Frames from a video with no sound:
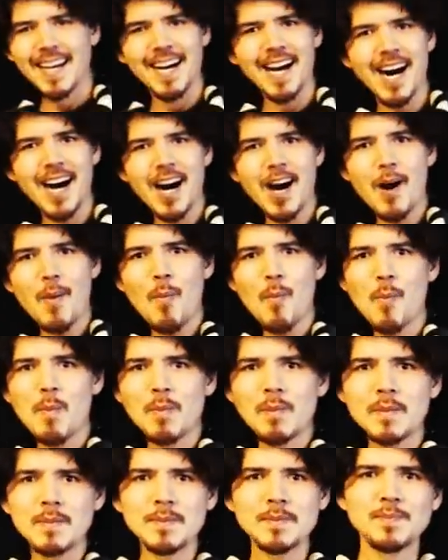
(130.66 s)
Um,
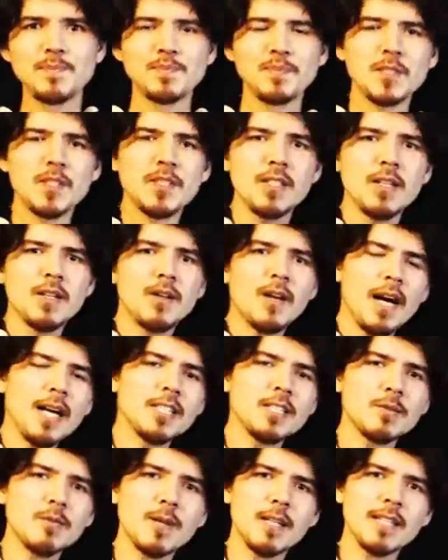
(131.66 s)
so I
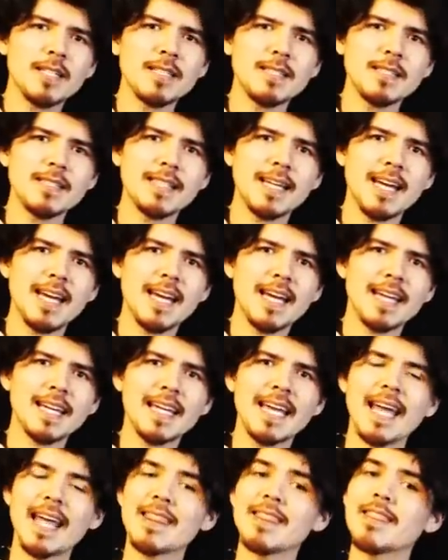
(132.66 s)
just wanted to say
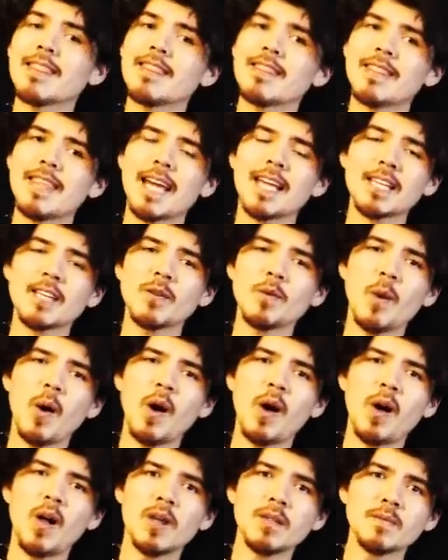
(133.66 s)
again, thank you
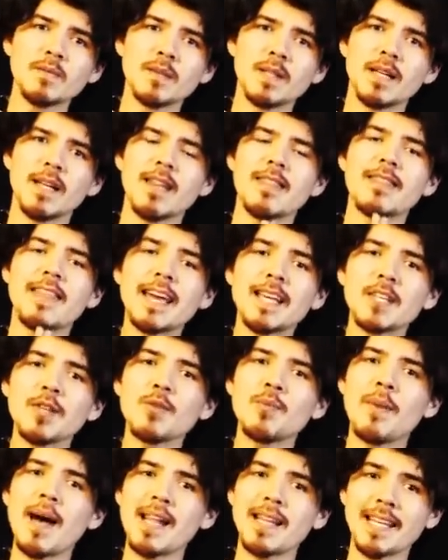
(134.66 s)
all. Thank
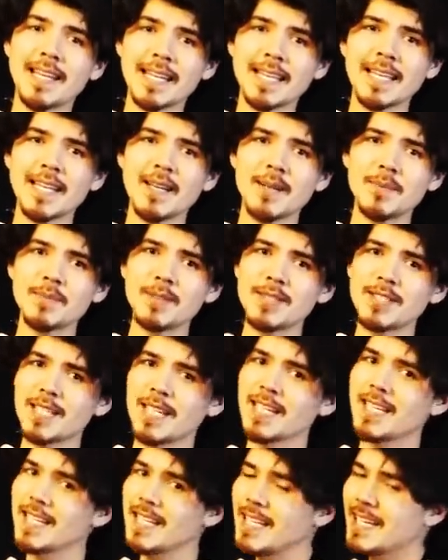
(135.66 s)
you, Malik
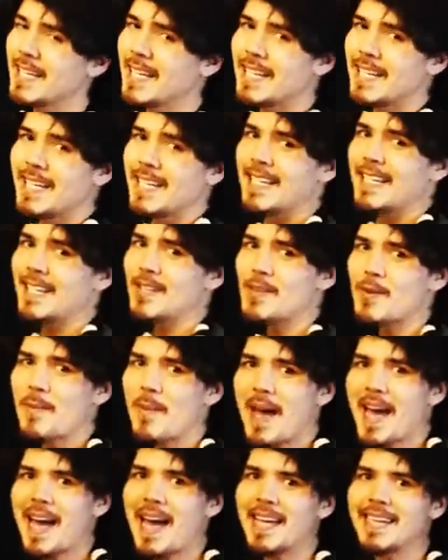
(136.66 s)
Gibbs. You're the
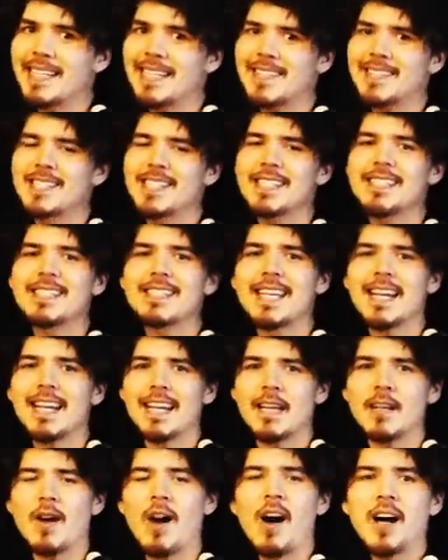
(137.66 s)
man. You just sent
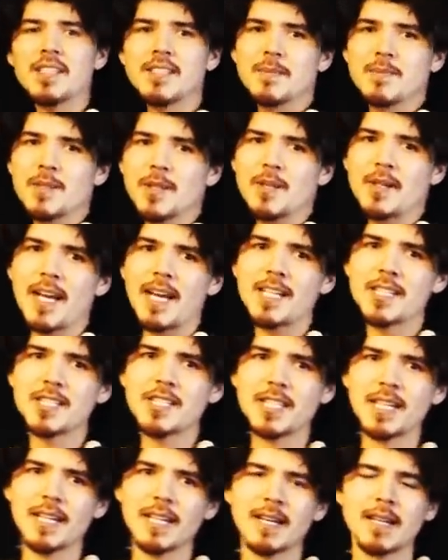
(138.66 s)
an awesome
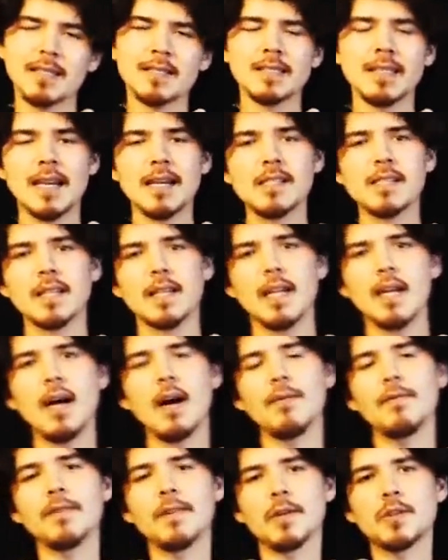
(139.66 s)
donation, and it's actually going to
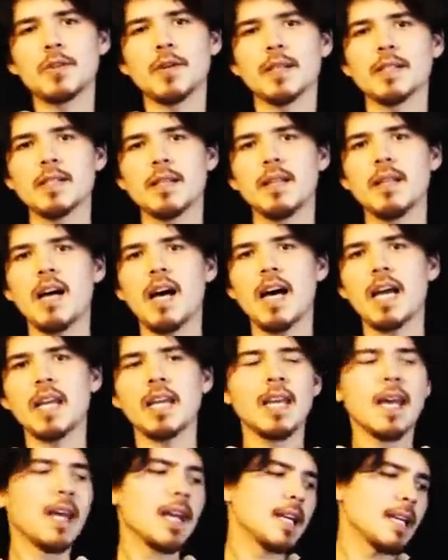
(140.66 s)
help Flow Tricks a lot.
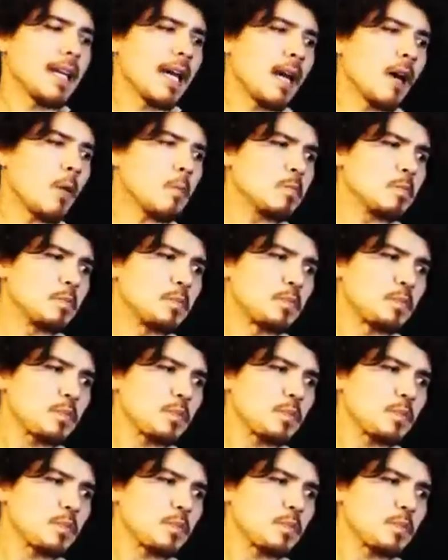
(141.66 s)
Now,